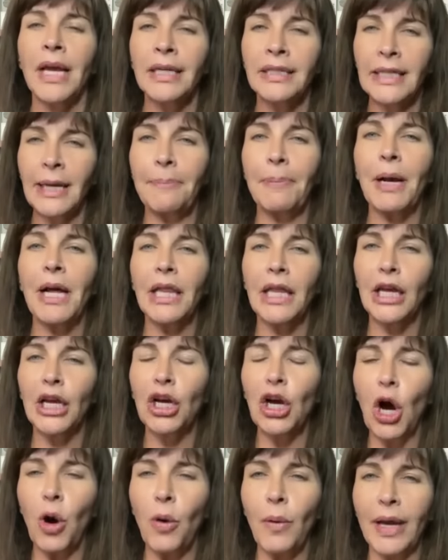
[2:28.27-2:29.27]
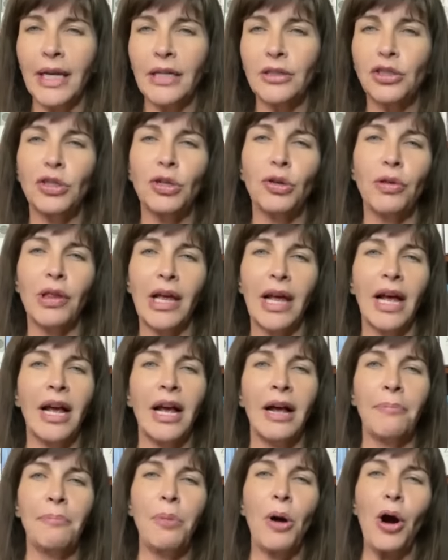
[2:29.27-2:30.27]
typically going to
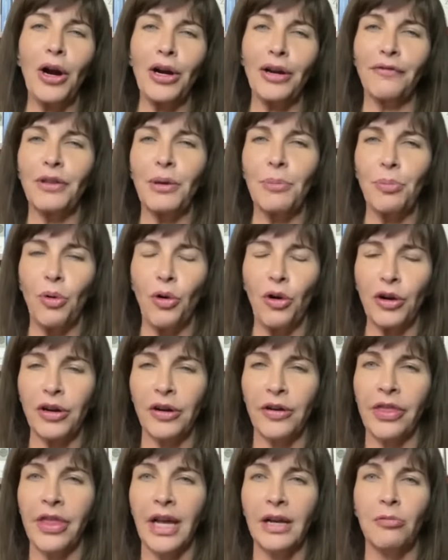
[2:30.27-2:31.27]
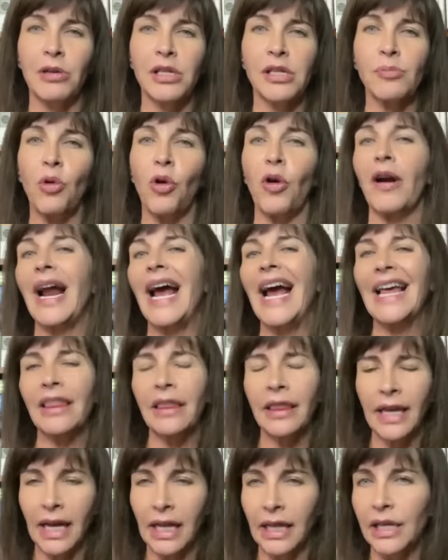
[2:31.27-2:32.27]
the part of the border that was more
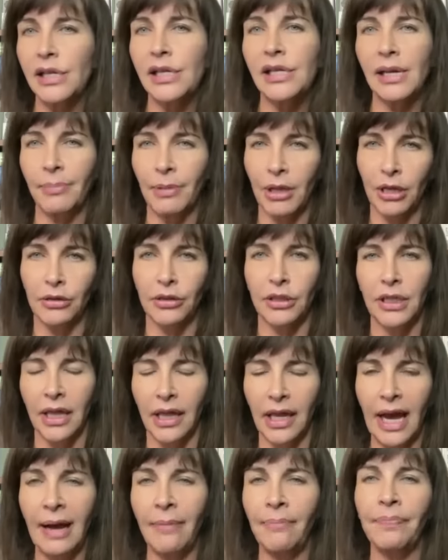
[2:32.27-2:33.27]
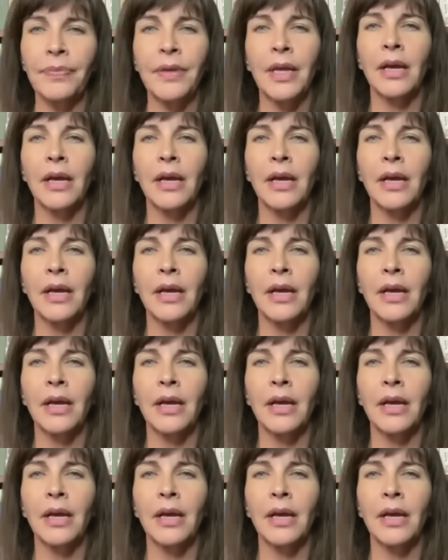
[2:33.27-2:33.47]
ethnically similar to them.